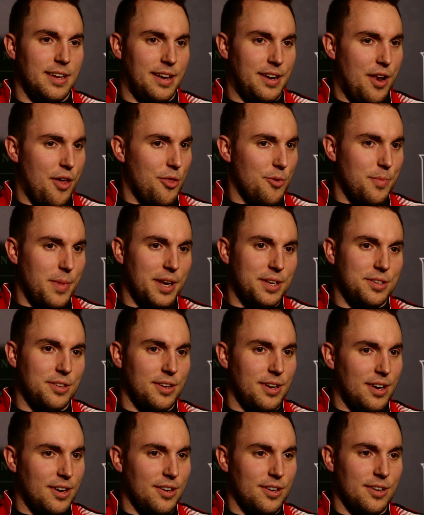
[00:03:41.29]
another mental
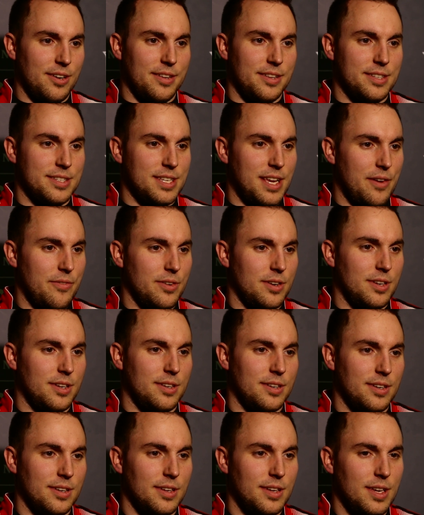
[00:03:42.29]
error in 7,
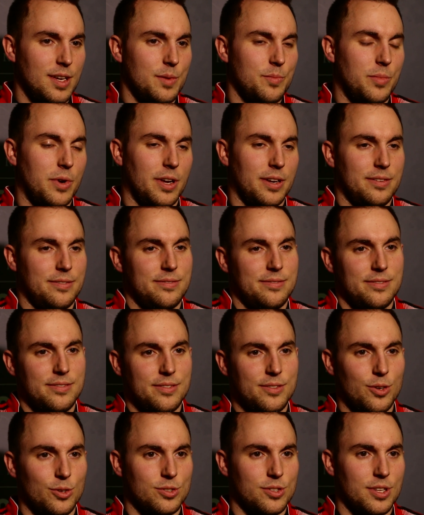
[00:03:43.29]
but
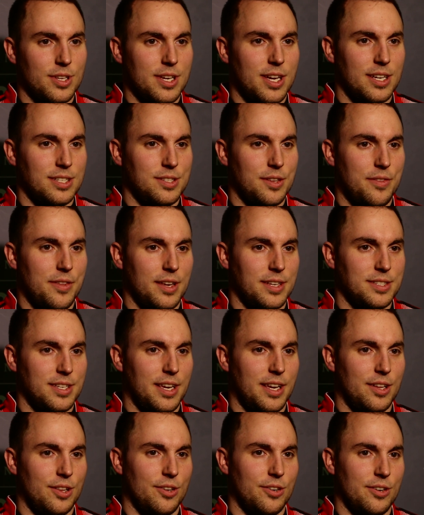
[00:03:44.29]
those are the kinds of things
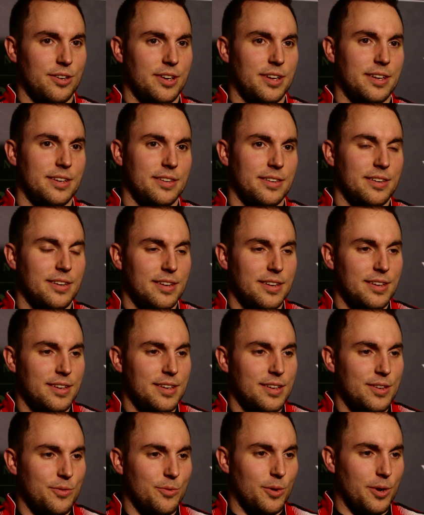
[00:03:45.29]
that you learn,
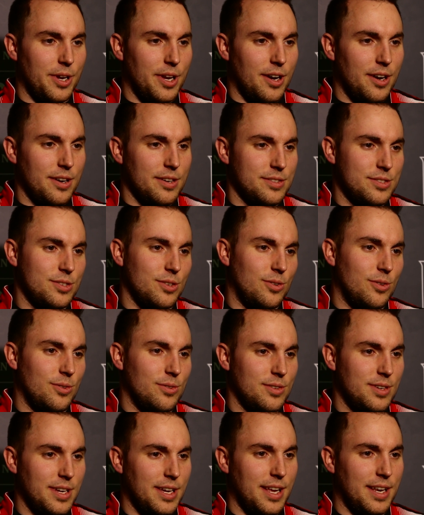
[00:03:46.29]
and we're young, so
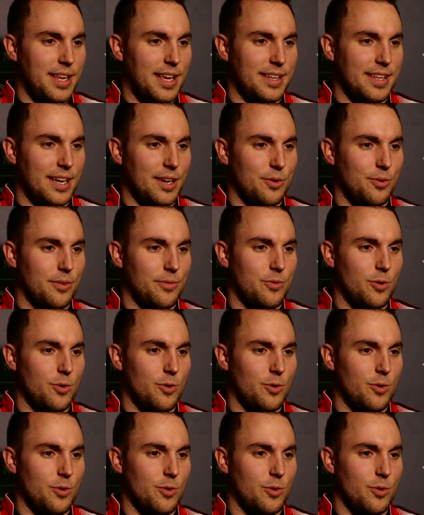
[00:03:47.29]
we can take that going